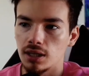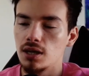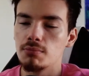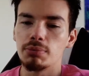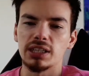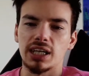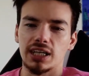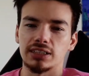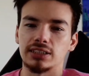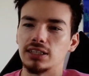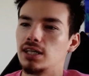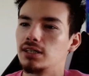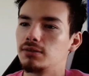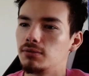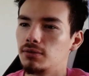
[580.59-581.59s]
But like I
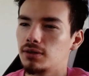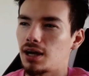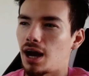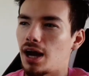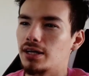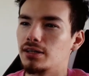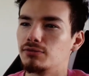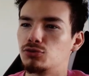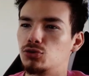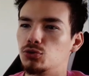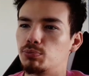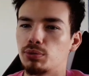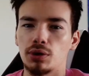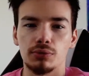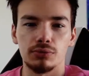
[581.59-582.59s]
said, kind of too
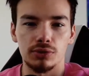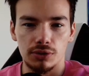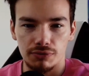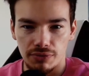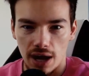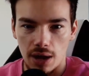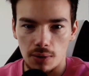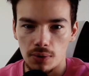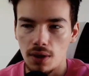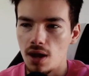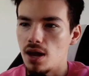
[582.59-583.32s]
prone to foul.